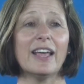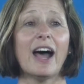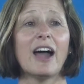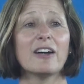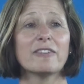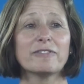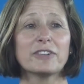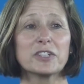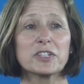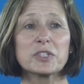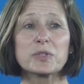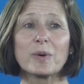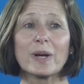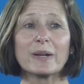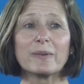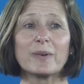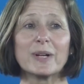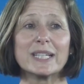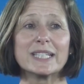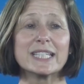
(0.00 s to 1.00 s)
Our first
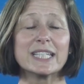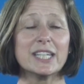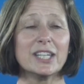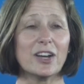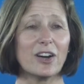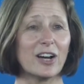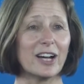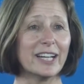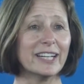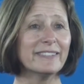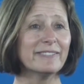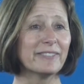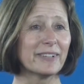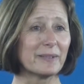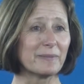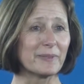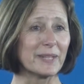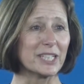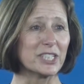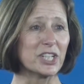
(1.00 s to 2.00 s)
one was Jan
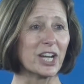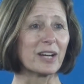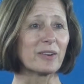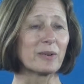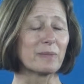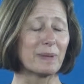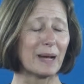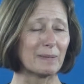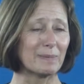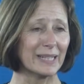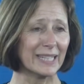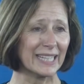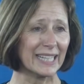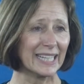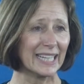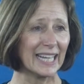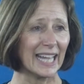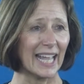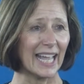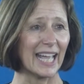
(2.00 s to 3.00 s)
from the Czech
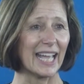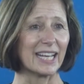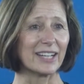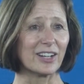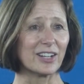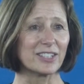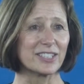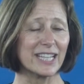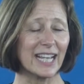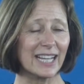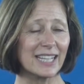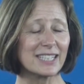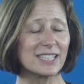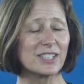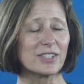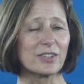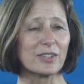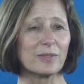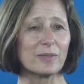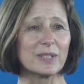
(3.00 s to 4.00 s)
Republic and our second
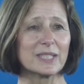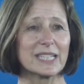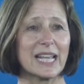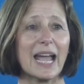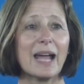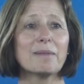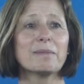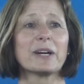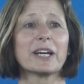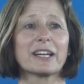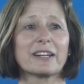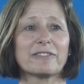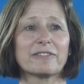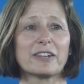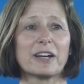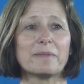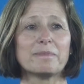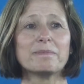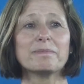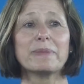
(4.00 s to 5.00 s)
student was Amrik
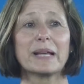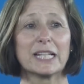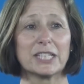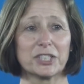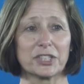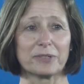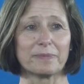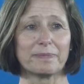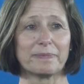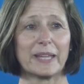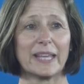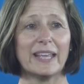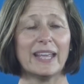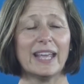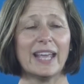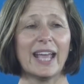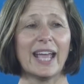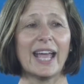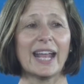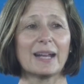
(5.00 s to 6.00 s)
from Belgium.
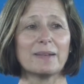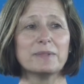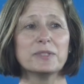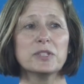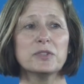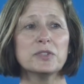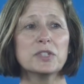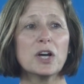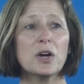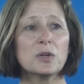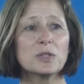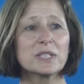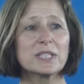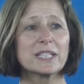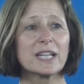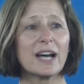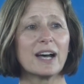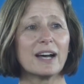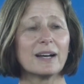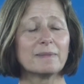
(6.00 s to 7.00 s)
And I'm soon to
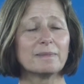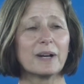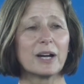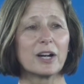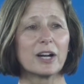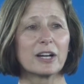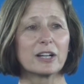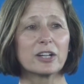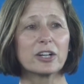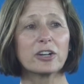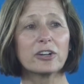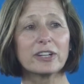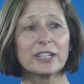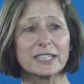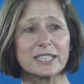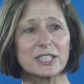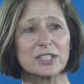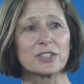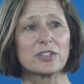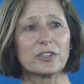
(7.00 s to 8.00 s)
host our
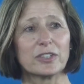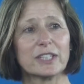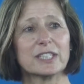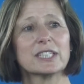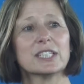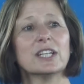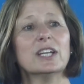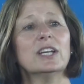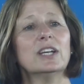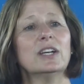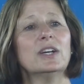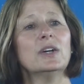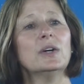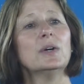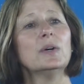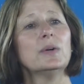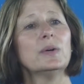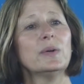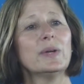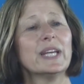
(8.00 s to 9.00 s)
current student
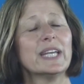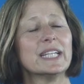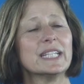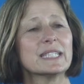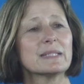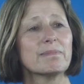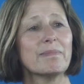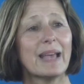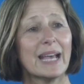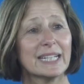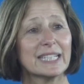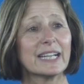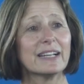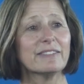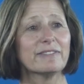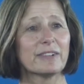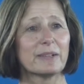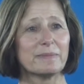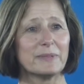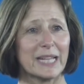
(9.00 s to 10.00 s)
who is
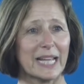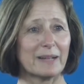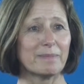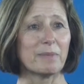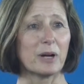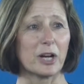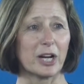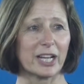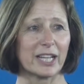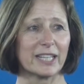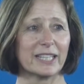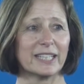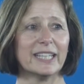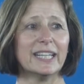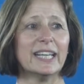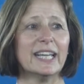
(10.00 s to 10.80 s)
Mette from Denmark.